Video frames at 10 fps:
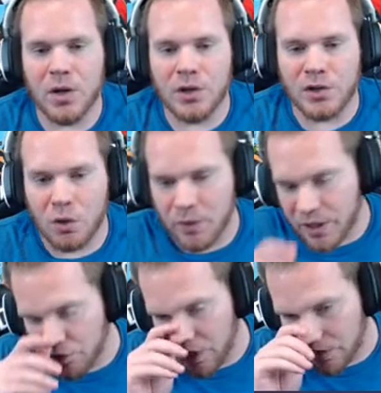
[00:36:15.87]
So we
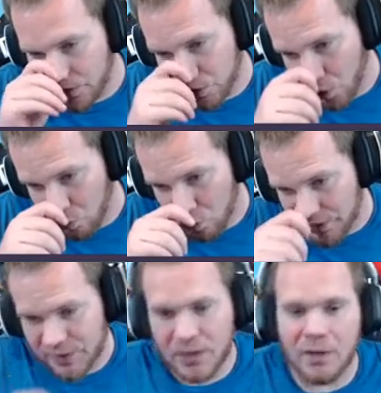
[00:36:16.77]
can check the Skull
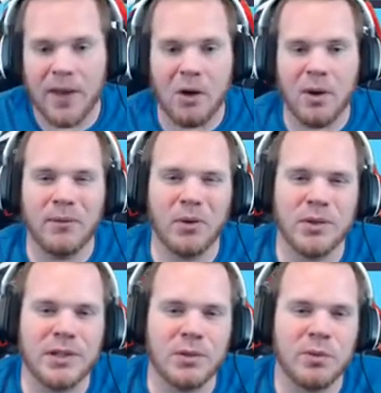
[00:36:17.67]
Wood stuff. However,
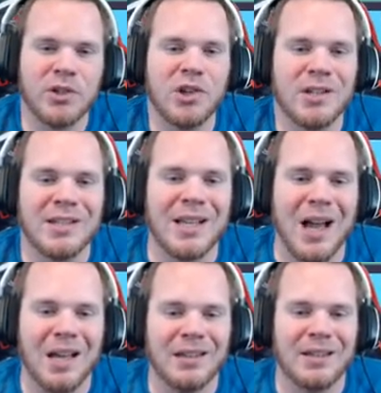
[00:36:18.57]
since we just
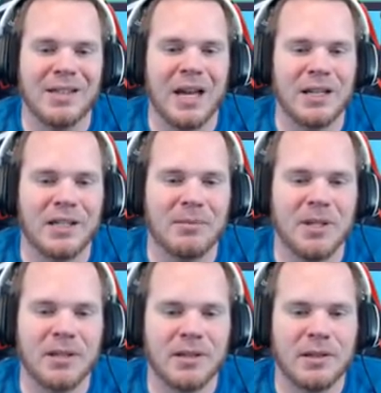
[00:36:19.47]
got the Titan's
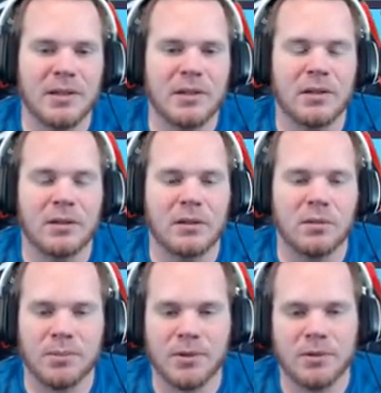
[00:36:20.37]
Mitts...
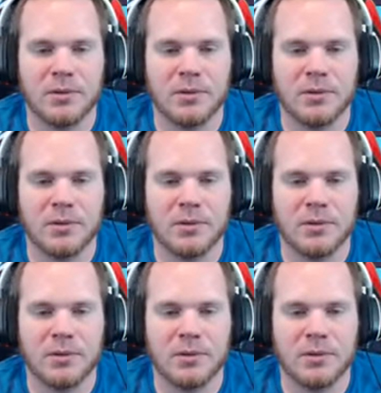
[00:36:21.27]
Oops.